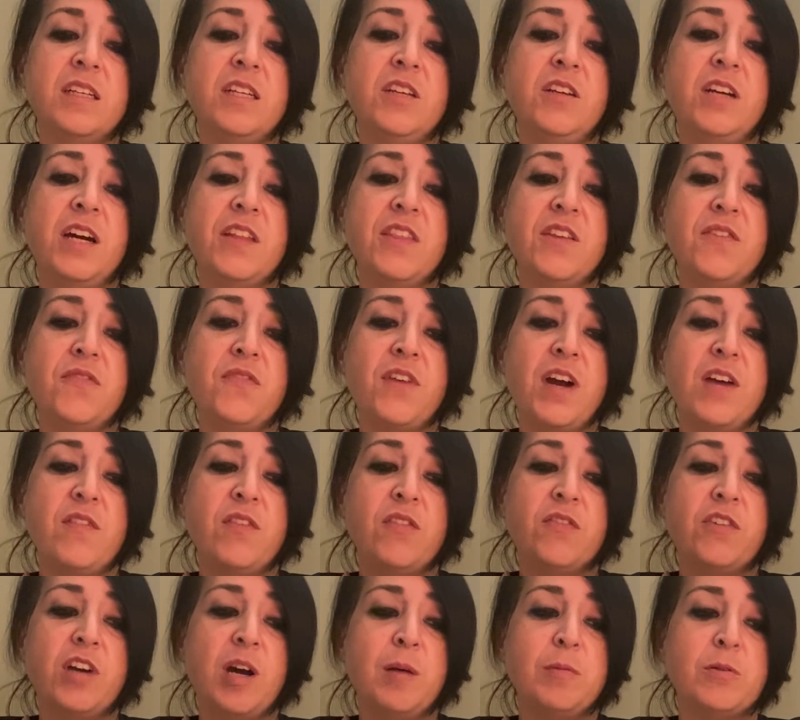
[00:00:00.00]
got the Five
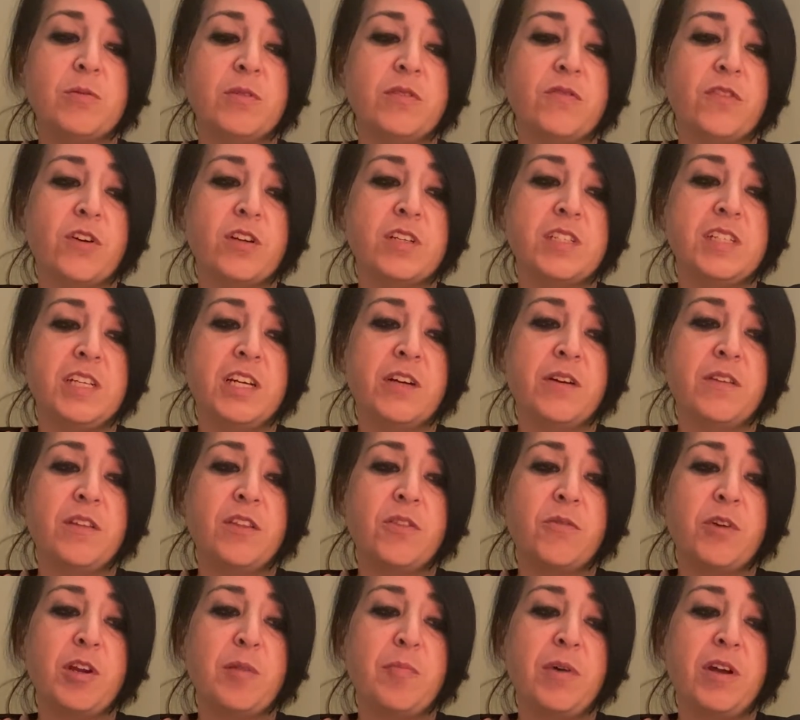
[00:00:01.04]
of Cups reversed here and the
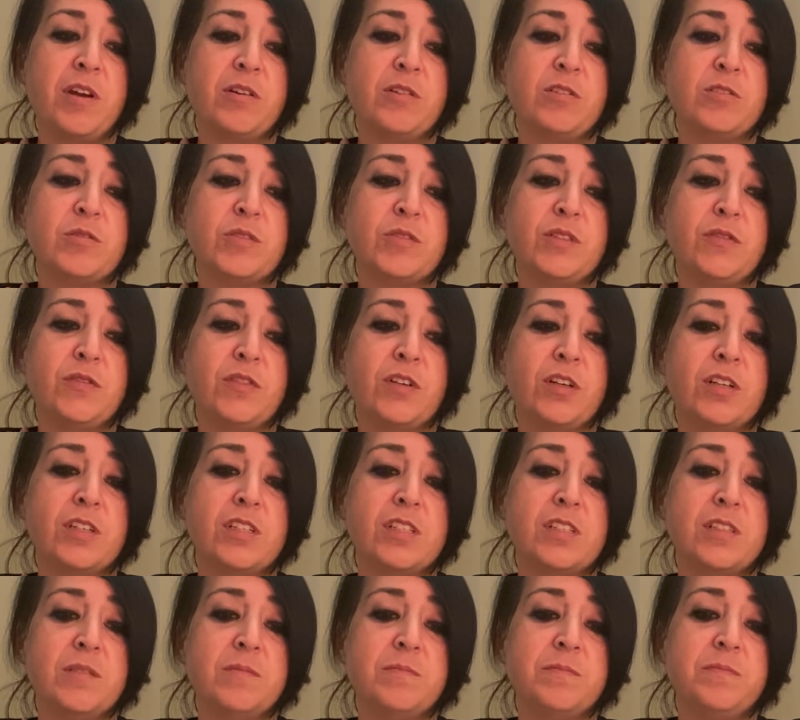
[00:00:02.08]
Three of Pentacles
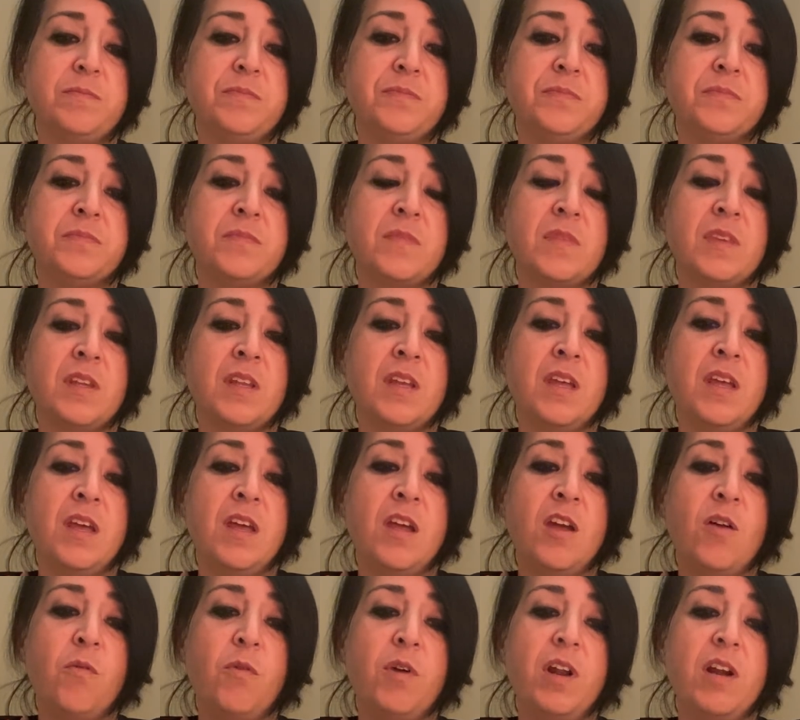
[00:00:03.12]
reversed.
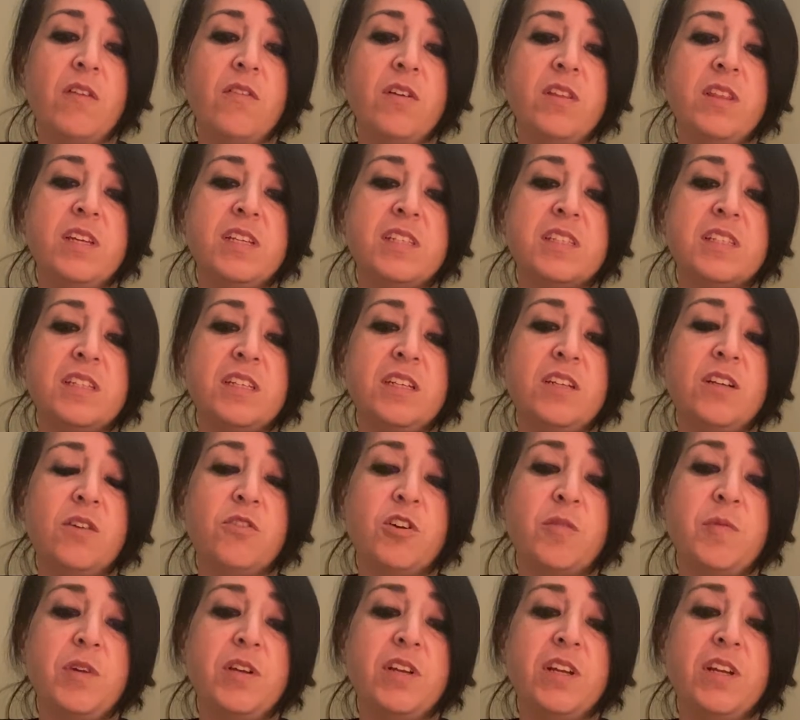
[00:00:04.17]
Whatever this,
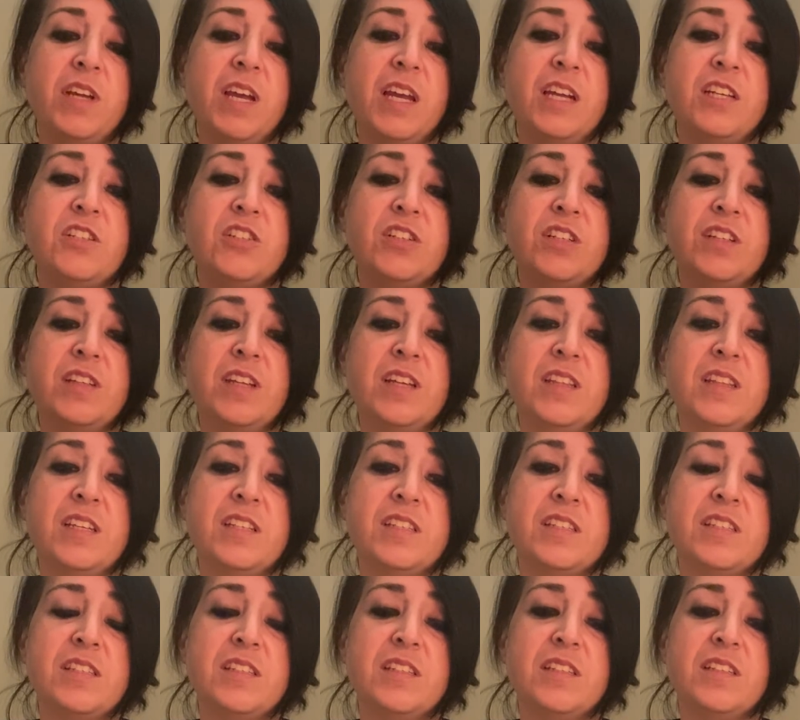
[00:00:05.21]
communication that
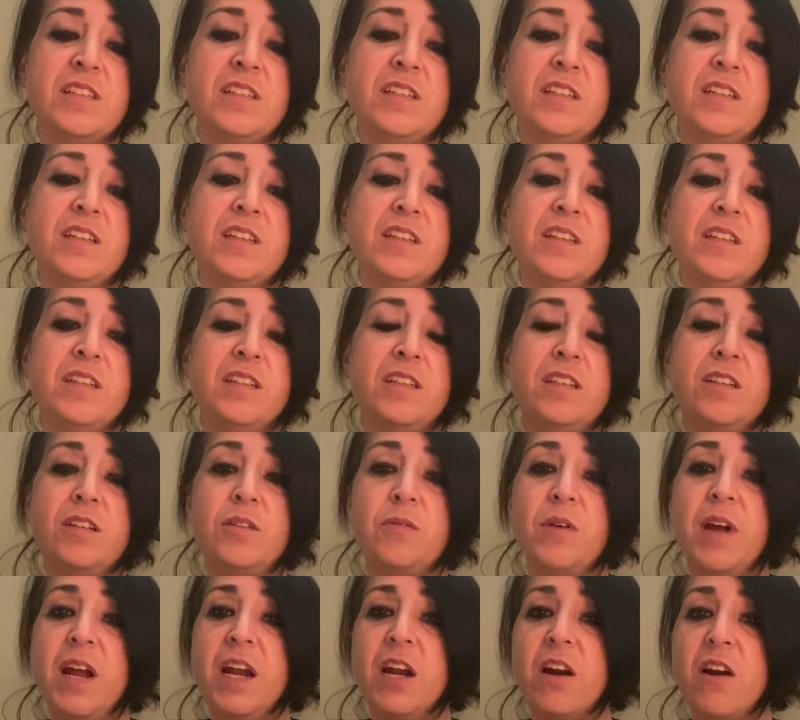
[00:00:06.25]
this,
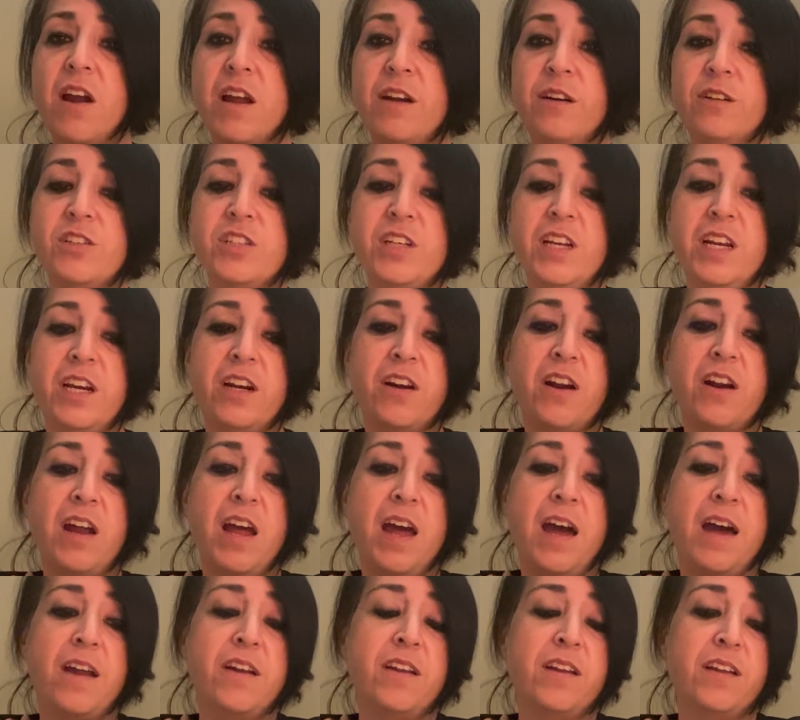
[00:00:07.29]
air energy here
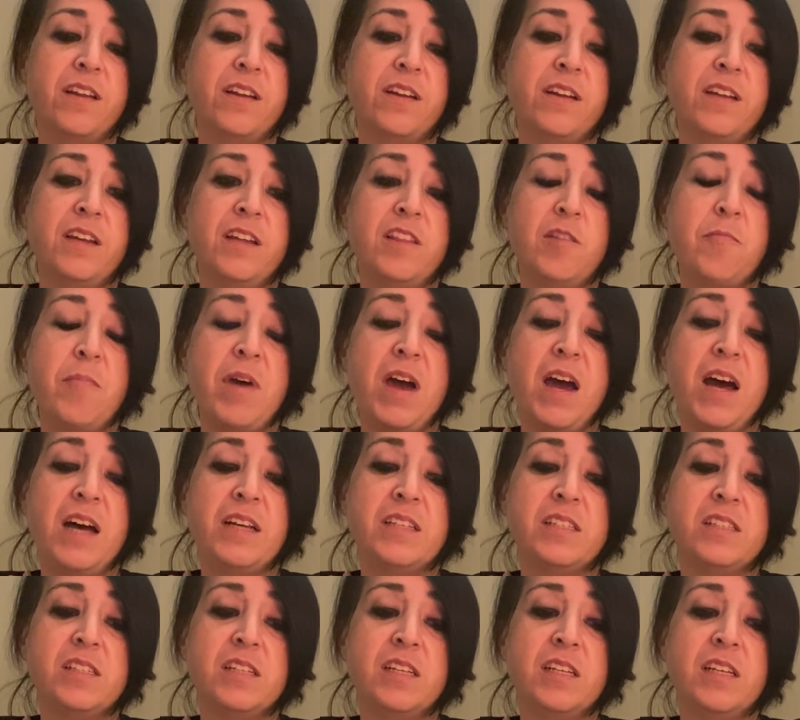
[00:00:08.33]
had in the
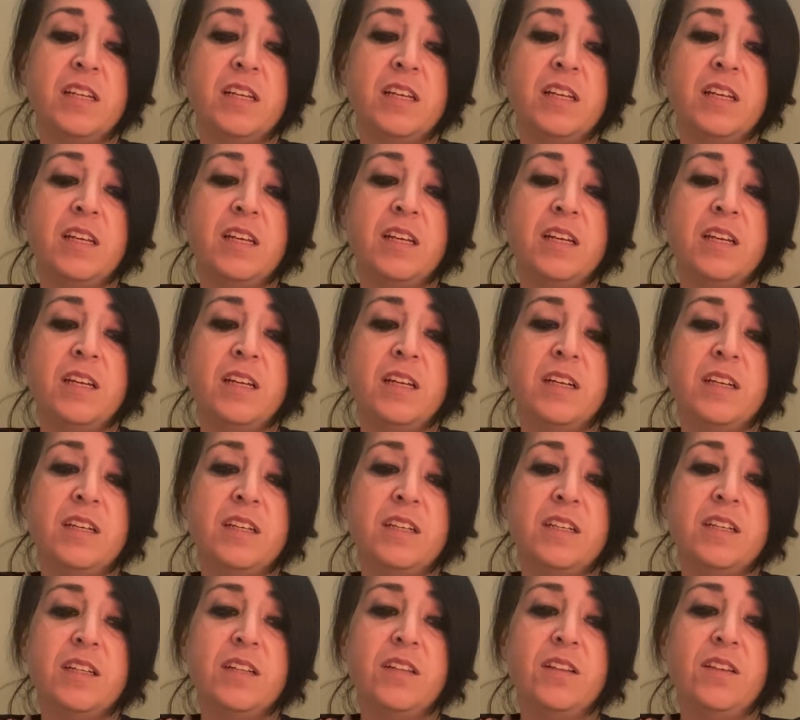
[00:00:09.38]
past
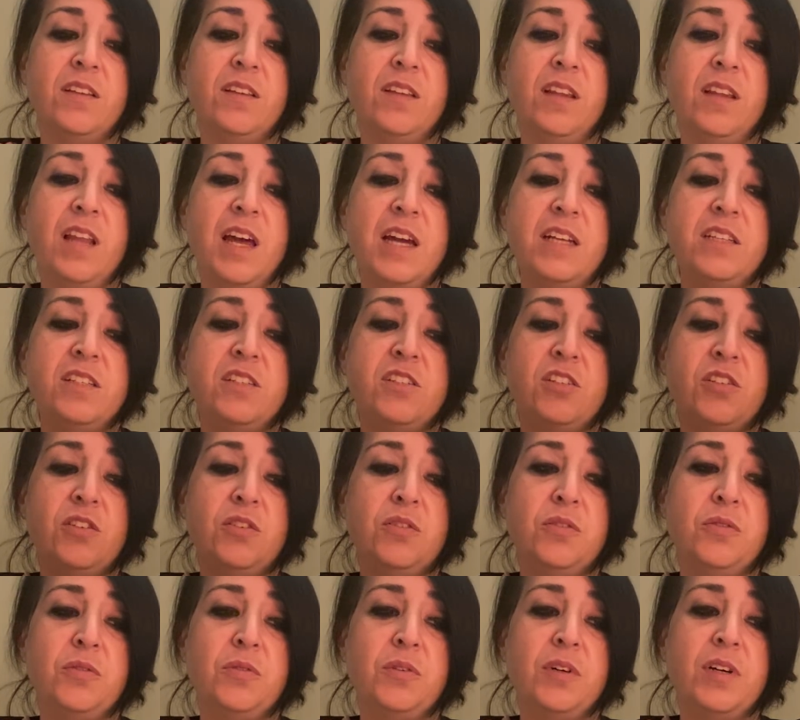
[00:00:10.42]
led
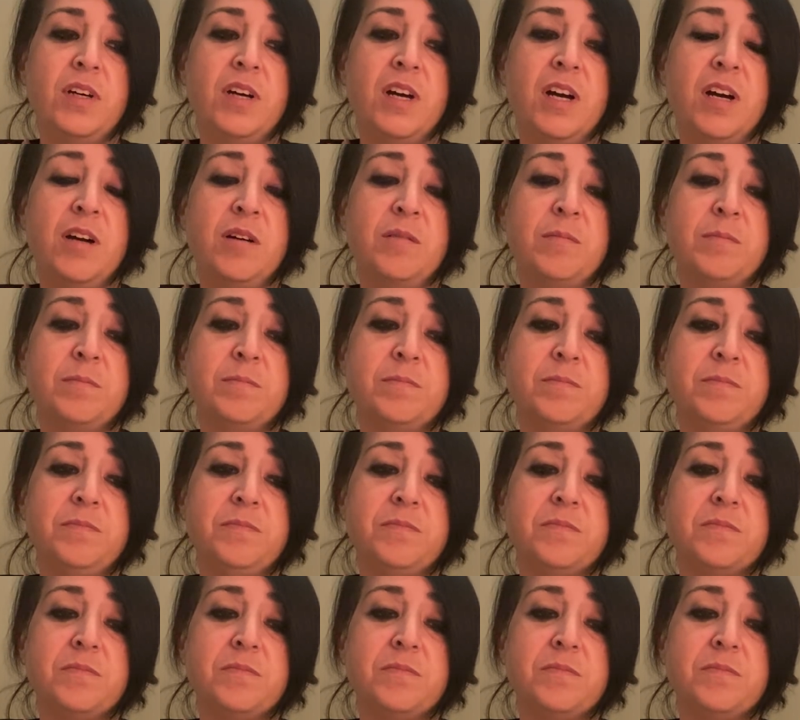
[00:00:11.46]
to